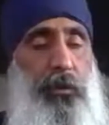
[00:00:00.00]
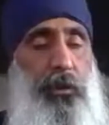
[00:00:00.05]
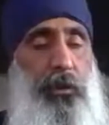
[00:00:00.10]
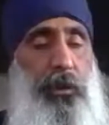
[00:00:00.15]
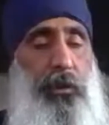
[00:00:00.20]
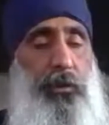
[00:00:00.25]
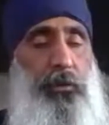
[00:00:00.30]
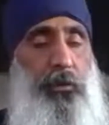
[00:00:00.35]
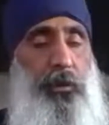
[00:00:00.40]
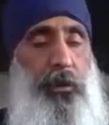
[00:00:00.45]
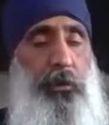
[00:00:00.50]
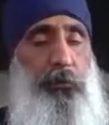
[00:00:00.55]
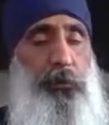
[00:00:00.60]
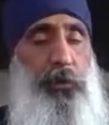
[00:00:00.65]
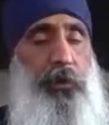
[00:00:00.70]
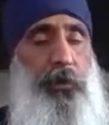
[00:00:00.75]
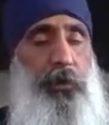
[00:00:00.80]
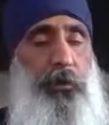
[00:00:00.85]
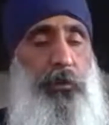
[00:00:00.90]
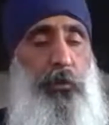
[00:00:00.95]
And you can
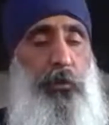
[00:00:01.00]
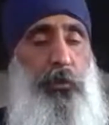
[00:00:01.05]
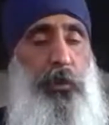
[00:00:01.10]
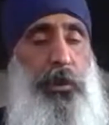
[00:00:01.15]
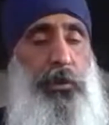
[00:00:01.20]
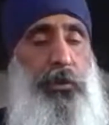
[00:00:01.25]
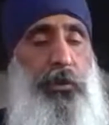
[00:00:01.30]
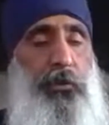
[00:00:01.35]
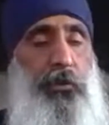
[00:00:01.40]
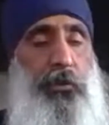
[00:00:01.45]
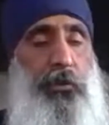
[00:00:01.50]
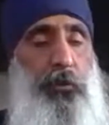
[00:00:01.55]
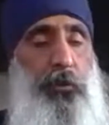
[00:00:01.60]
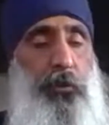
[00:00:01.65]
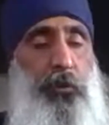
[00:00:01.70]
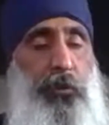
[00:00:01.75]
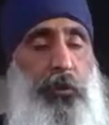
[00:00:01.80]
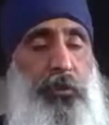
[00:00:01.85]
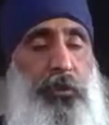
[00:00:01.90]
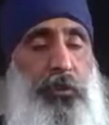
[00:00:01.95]
bring this awareness
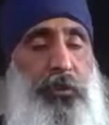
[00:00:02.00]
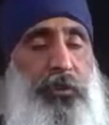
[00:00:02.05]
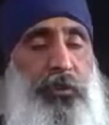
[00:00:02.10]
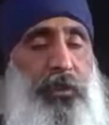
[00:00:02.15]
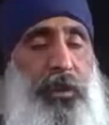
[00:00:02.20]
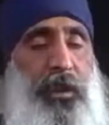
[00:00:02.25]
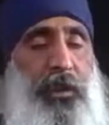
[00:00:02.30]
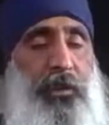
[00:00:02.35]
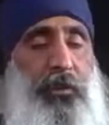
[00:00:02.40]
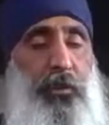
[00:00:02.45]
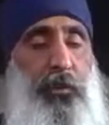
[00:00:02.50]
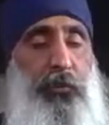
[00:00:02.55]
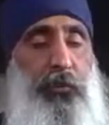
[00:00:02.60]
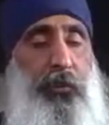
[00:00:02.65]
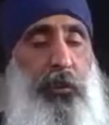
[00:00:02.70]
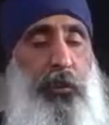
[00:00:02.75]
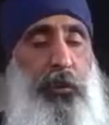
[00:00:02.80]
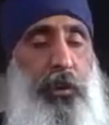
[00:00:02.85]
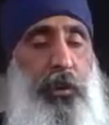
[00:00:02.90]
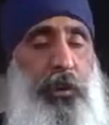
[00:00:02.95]
towards the sides of
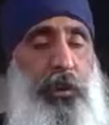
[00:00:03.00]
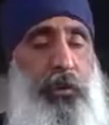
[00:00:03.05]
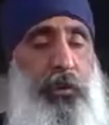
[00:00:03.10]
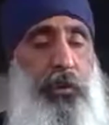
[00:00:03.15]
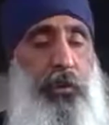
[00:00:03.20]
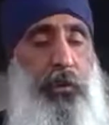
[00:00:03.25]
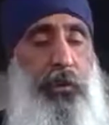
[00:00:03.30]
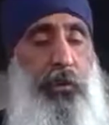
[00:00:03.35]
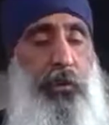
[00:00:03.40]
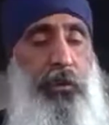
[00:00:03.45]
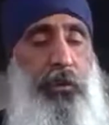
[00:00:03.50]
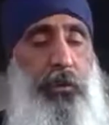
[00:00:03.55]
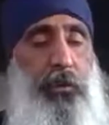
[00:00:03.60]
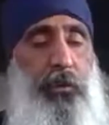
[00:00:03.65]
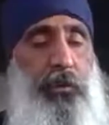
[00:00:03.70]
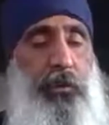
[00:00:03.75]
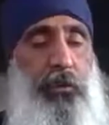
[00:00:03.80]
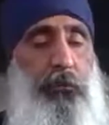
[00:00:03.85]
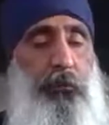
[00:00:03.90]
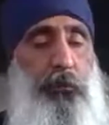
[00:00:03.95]
your head,
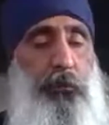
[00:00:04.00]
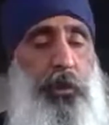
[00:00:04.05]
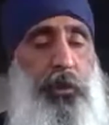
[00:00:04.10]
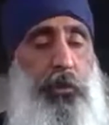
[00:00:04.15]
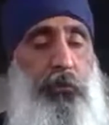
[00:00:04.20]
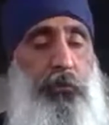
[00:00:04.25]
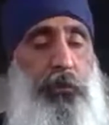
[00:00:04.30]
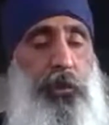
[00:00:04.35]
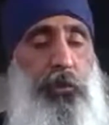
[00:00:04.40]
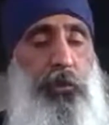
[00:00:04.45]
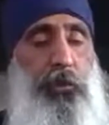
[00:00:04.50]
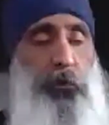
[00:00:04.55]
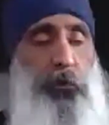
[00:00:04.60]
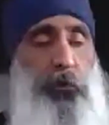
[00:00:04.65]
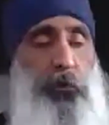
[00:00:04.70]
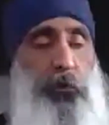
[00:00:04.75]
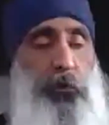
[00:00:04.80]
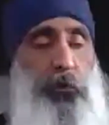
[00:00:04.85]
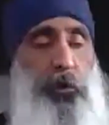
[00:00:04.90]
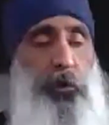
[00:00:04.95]
becoming aware of
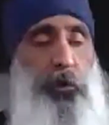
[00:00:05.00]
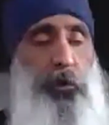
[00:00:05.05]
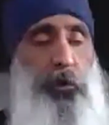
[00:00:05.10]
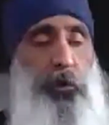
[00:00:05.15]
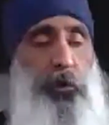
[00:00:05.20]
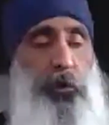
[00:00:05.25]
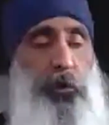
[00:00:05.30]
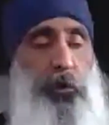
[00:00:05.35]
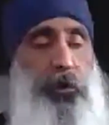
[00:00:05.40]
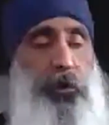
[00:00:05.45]
your ears.